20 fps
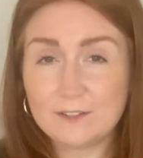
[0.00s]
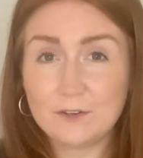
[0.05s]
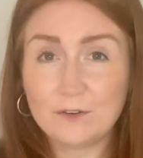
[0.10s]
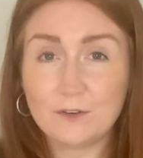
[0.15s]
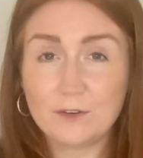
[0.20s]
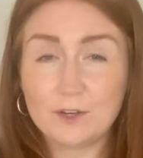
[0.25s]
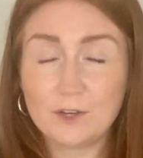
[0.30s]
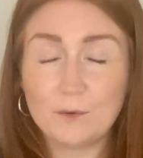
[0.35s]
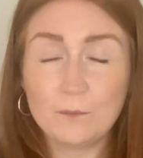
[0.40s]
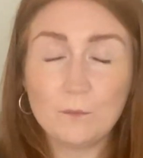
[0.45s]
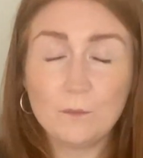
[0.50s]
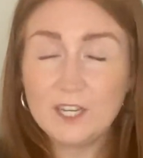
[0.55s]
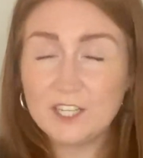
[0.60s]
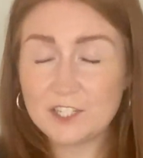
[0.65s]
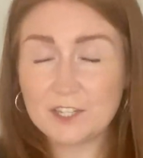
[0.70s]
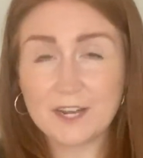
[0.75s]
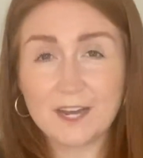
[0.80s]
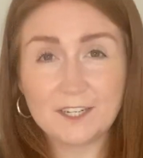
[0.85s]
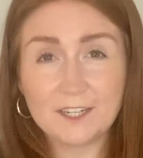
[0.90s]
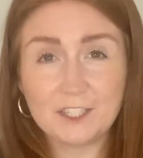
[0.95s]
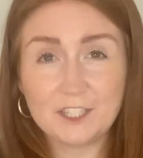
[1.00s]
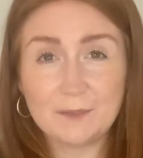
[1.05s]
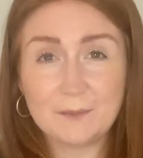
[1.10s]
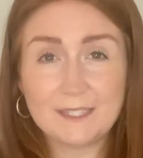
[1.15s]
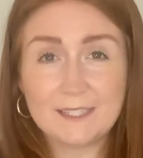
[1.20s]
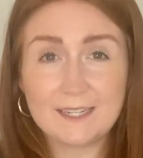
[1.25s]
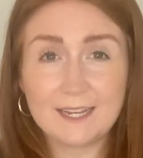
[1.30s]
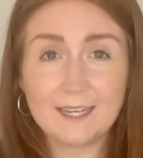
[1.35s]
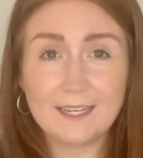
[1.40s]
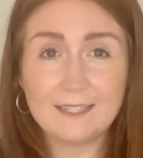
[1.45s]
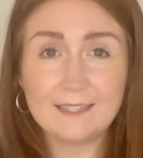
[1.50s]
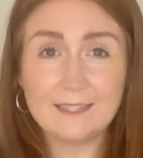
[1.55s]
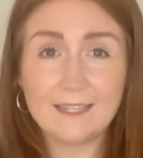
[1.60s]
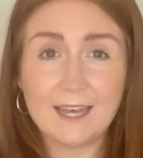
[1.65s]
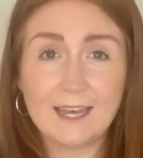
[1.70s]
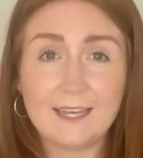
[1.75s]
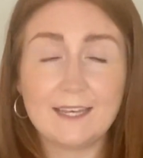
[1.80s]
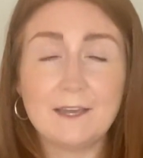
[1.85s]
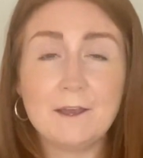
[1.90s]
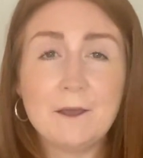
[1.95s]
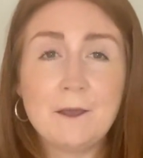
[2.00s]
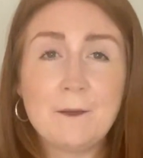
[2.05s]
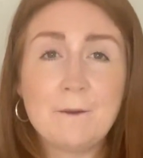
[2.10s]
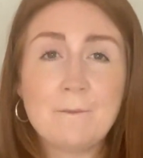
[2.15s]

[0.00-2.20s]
took and which nights you were staying late.